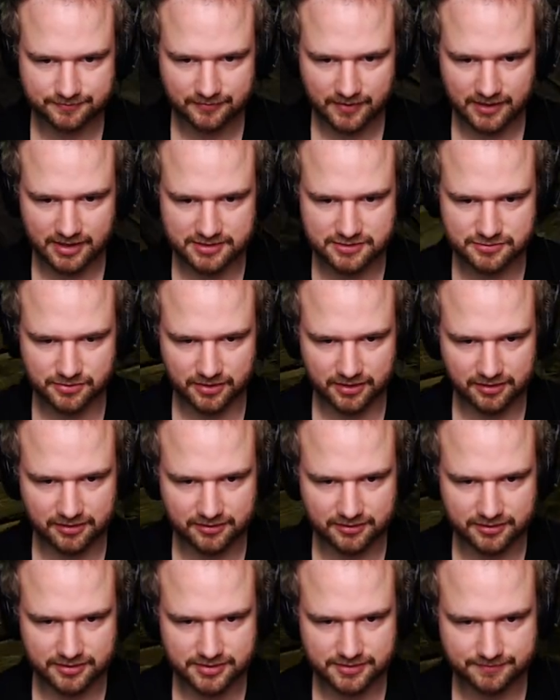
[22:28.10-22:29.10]
That's what I
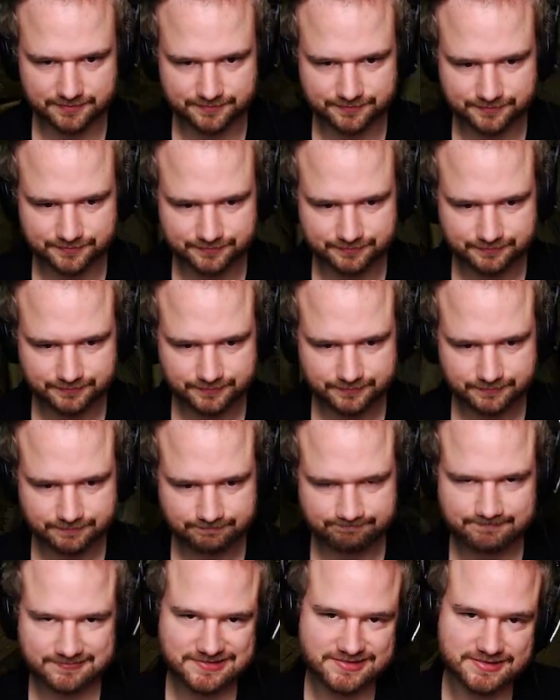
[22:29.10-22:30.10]
thought.
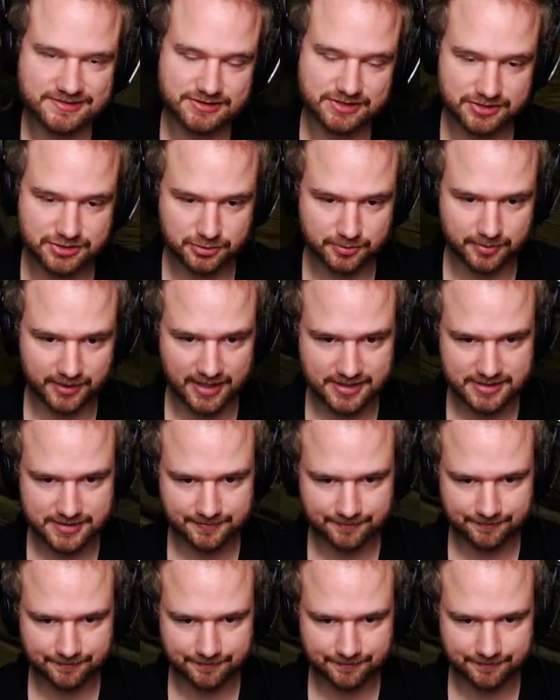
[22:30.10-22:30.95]
Too bad.